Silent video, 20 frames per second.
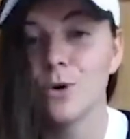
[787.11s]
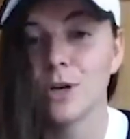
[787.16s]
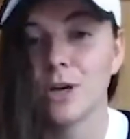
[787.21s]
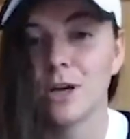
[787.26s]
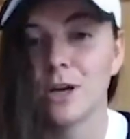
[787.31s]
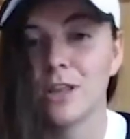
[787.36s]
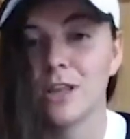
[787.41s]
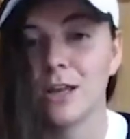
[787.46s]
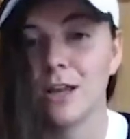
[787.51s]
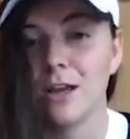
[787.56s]
And
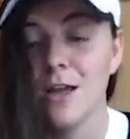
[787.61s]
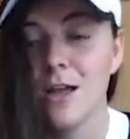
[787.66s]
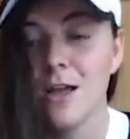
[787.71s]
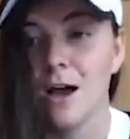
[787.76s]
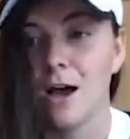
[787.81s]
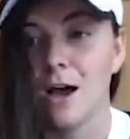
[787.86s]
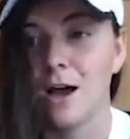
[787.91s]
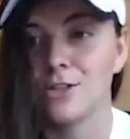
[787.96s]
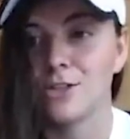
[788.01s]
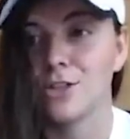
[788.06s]
I think
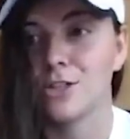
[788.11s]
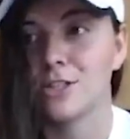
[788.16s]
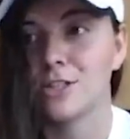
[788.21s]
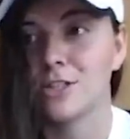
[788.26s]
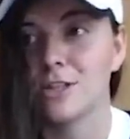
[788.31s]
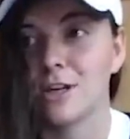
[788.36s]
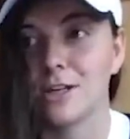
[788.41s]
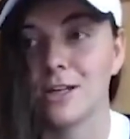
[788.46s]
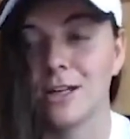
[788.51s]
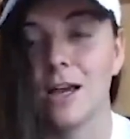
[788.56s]

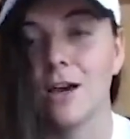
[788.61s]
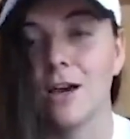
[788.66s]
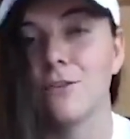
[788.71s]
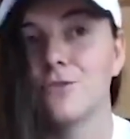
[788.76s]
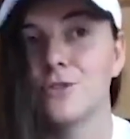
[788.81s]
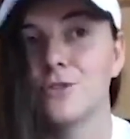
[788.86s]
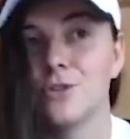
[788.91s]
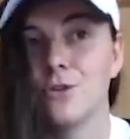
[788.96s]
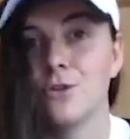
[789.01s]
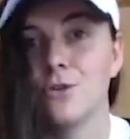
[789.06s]
I'd love
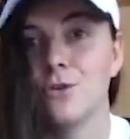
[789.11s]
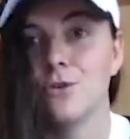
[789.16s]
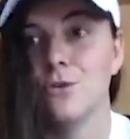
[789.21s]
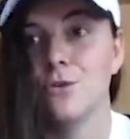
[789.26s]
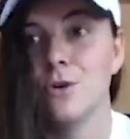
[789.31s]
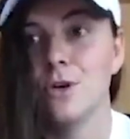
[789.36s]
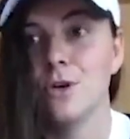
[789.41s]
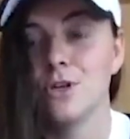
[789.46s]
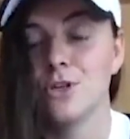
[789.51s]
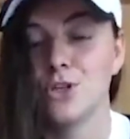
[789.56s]
to
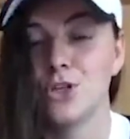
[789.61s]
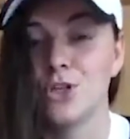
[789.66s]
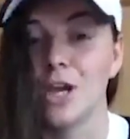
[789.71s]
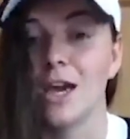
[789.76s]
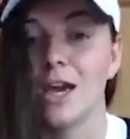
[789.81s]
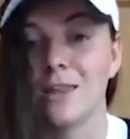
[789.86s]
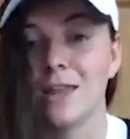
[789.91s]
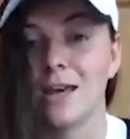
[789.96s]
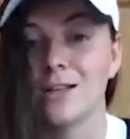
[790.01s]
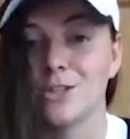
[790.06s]

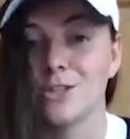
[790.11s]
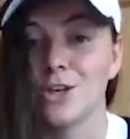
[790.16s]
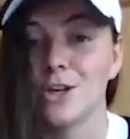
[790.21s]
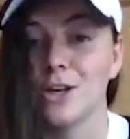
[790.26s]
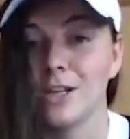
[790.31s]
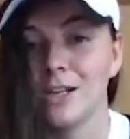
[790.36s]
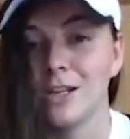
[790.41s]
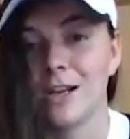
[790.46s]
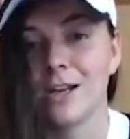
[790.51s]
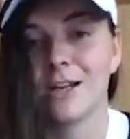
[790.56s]
share that
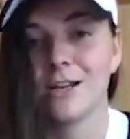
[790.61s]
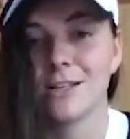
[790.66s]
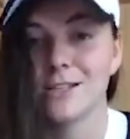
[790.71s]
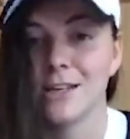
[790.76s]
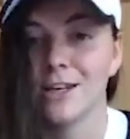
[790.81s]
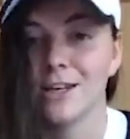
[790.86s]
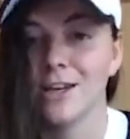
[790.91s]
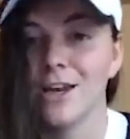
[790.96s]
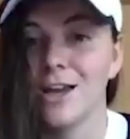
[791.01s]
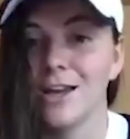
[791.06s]
journey, like I
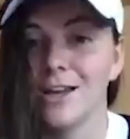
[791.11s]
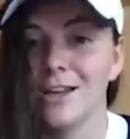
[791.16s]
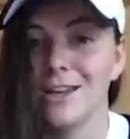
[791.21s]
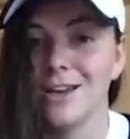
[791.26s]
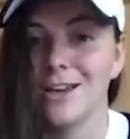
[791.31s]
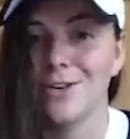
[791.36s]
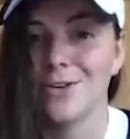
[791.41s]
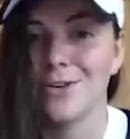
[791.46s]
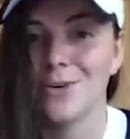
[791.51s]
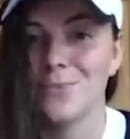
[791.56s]
said
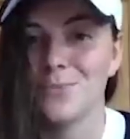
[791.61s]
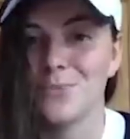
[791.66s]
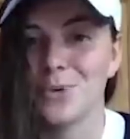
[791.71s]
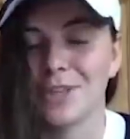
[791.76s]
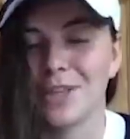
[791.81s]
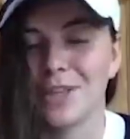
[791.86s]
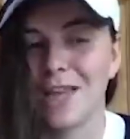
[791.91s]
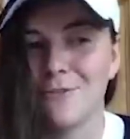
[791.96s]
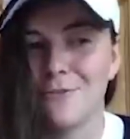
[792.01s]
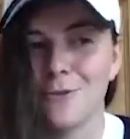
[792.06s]
earlier, and
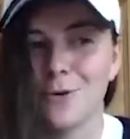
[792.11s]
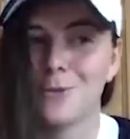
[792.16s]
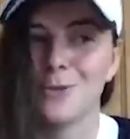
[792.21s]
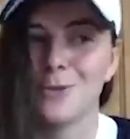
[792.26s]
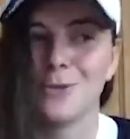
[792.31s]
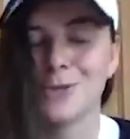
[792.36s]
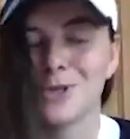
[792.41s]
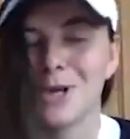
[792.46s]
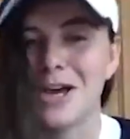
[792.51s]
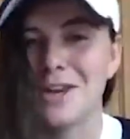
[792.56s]
bring that
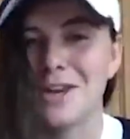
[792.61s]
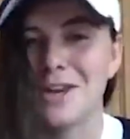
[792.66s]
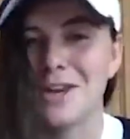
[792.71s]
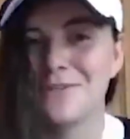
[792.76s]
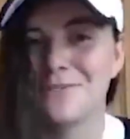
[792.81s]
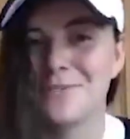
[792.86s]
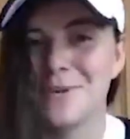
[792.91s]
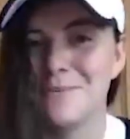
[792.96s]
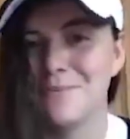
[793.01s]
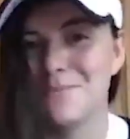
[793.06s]
football side of
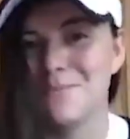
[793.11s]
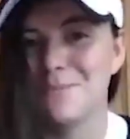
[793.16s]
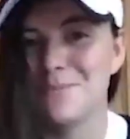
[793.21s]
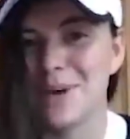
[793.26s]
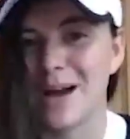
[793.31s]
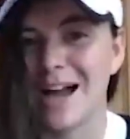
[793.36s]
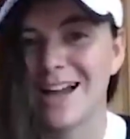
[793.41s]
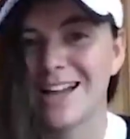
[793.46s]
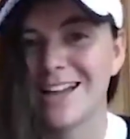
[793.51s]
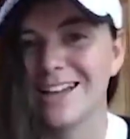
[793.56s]
me
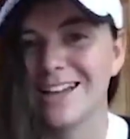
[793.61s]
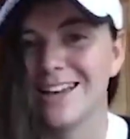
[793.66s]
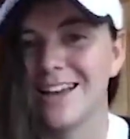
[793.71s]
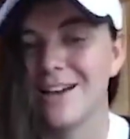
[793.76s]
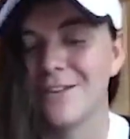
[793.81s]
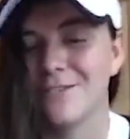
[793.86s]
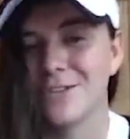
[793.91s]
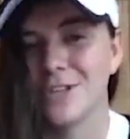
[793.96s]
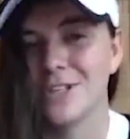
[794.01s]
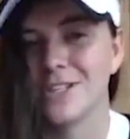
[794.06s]
back and
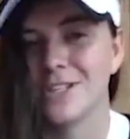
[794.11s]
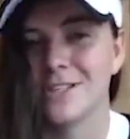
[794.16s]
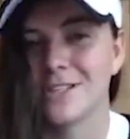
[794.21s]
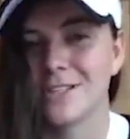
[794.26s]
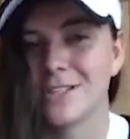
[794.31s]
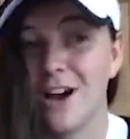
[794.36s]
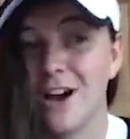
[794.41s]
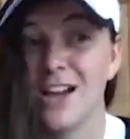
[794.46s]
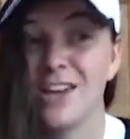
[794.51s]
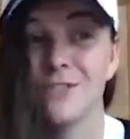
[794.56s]
have this as
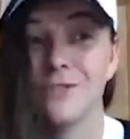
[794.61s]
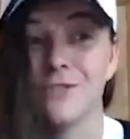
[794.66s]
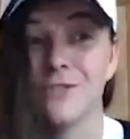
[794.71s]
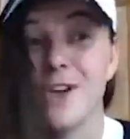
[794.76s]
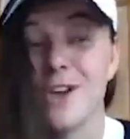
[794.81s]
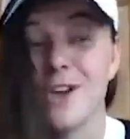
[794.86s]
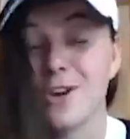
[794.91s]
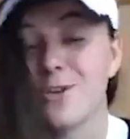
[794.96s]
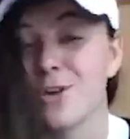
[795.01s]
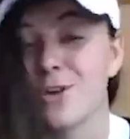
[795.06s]
kind of
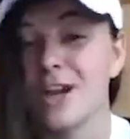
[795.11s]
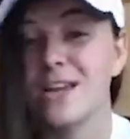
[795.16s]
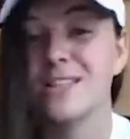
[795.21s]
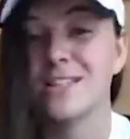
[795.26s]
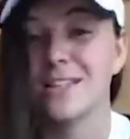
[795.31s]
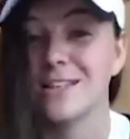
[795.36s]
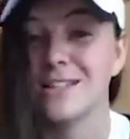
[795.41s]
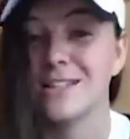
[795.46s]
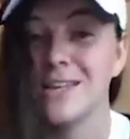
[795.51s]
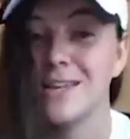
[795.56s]

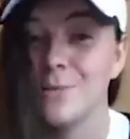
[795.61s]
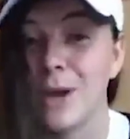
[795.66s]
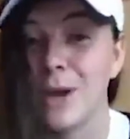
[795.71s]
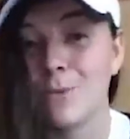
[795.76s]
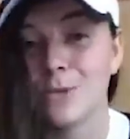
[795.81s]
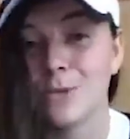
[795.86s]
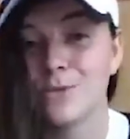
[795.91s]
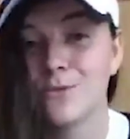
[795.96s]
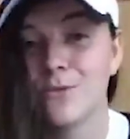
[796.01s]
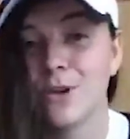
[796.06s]
creating a team
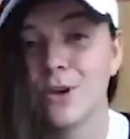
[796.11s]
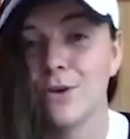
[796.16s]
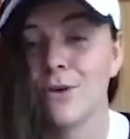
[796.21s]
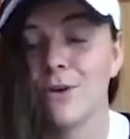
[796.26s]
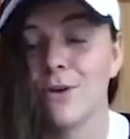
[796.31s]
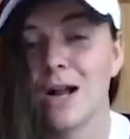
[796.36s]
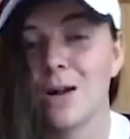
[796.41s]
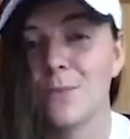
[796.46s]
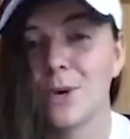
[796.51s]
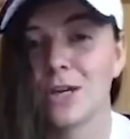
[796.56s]
atmosphere
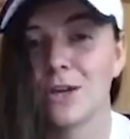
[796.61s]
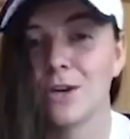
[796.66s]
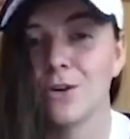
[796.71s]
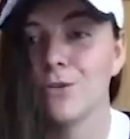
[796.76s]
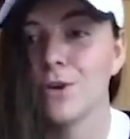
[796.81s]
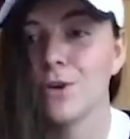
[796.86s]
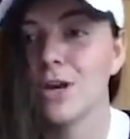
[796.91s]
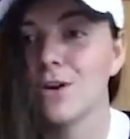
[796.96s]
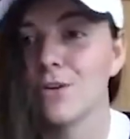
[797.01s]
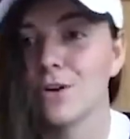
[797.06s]
around my
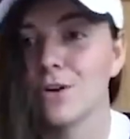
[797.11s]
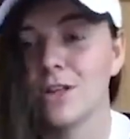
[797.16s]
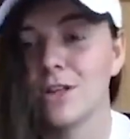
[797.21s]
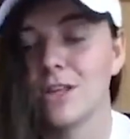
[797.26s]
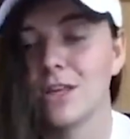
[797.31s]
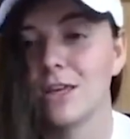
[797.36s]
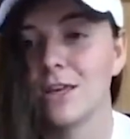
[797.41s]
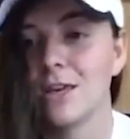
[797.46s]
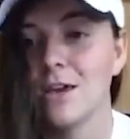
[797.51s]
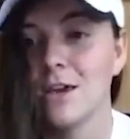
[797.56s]
career. And I
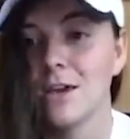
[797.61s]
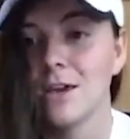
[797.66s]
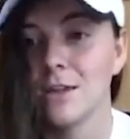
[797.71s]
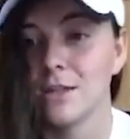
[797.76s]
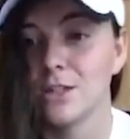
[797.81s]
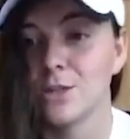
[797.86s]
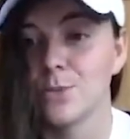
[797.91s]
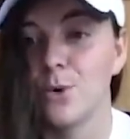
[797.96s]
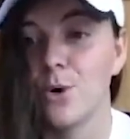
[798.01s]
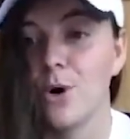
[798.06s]
think the
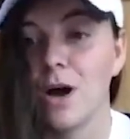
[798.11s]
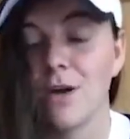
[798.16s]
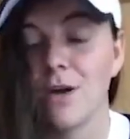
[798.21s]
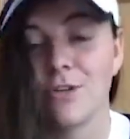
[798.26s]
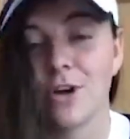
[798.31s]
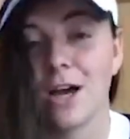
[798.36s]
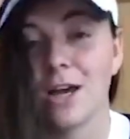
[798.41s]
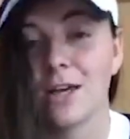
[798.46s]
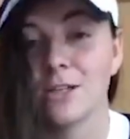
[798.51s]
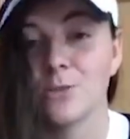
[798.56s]
support I've
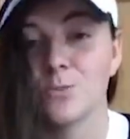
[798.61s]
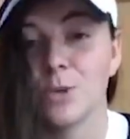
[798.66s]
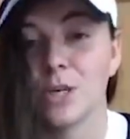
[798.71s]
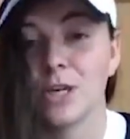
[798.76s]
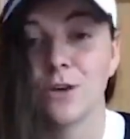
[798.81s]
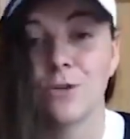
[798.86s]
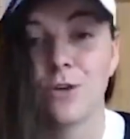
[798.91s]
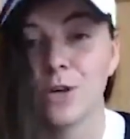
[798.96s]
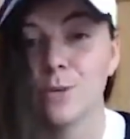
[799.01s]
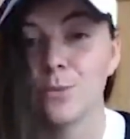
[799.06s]
had has been
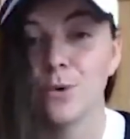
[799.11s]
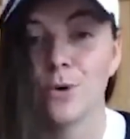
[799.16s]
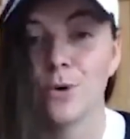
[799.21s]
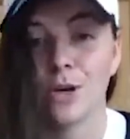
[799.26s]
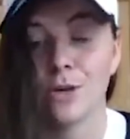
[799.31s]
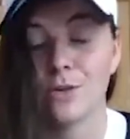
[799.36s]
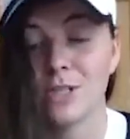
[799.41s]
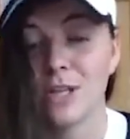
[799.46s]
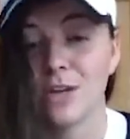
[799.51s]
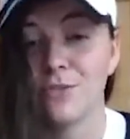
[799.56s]
incredible, and
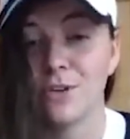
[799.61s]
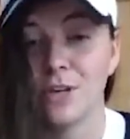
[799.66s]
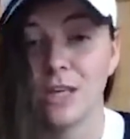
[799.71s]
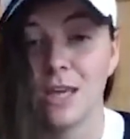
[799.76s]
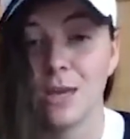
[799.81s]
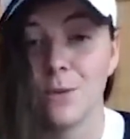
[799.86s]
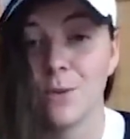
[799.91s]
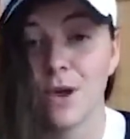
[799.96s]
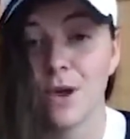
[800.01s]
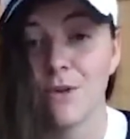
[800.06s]
I'll definitely
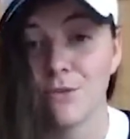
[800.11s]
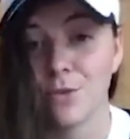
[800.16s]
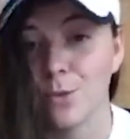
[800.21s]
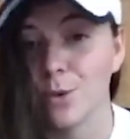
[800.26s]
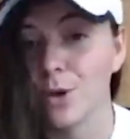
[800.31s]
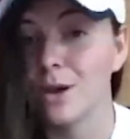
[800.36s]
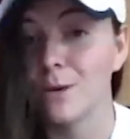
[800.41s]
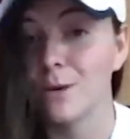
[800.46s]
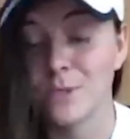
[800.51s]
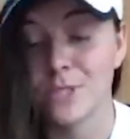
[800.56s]
keep
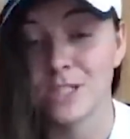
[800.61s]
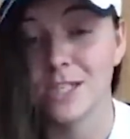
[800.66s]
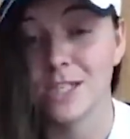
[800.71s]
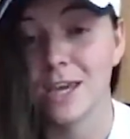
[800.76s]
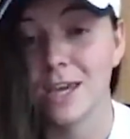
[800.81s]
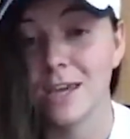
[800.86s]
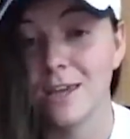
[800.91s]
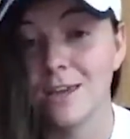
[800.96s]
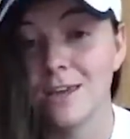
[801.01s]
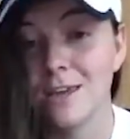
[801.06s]
everyone up to
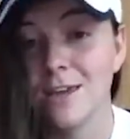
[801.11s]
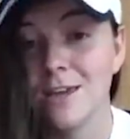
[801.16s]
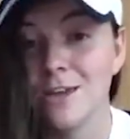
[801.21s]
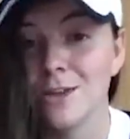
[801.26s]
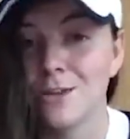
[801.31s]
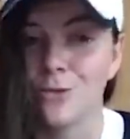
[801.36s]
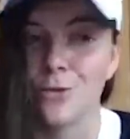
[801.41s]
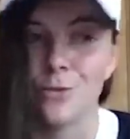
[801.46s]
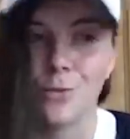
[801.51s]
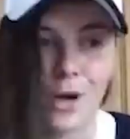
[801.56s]
date
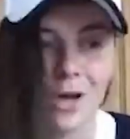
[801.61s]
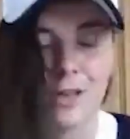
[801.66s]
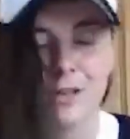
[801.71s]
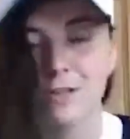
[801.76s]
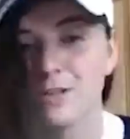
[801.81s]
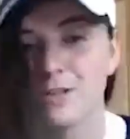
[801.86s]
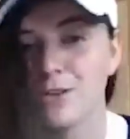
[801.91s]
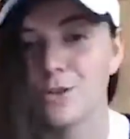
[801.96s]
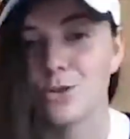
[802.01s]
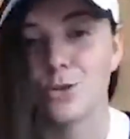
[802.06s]
through my
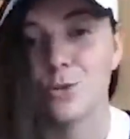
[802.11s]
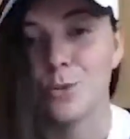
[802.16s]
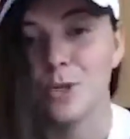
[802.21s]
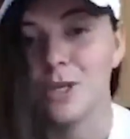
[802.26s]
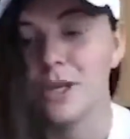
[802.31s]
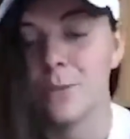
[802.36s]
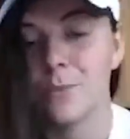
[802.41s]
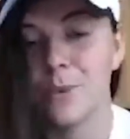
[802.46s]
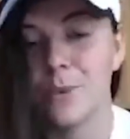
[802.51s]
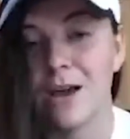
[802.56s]
social
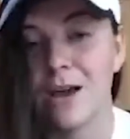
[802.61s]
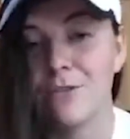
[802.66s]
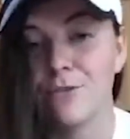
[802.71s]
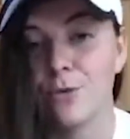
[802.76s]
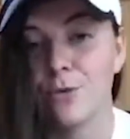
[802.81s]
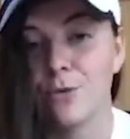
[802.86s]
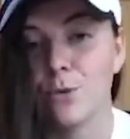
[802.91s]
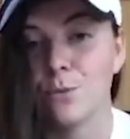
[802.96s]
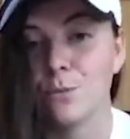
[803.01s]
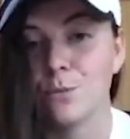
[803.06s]
media
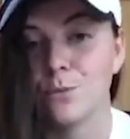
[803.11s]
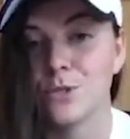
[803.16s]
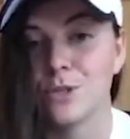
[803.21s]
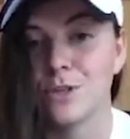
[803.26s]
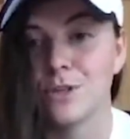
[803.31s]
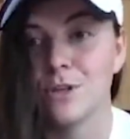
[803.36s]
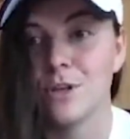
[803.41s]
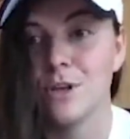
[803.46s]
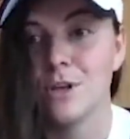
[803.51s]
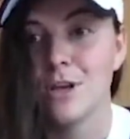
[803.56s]
platforms
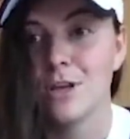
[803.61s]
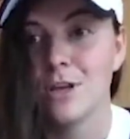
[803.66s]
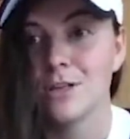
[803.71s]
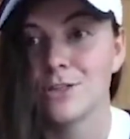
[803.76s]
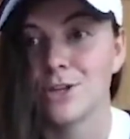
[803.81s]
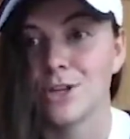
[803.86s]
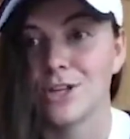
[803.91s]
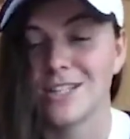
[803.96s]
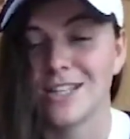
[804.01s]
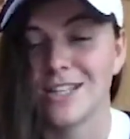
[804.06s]
and
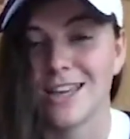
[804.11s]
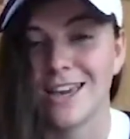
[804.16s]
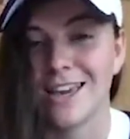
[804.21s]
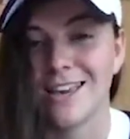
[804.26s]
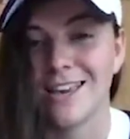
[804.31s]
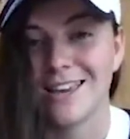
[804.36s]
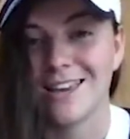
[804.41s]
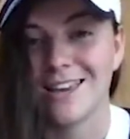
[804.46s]
try to get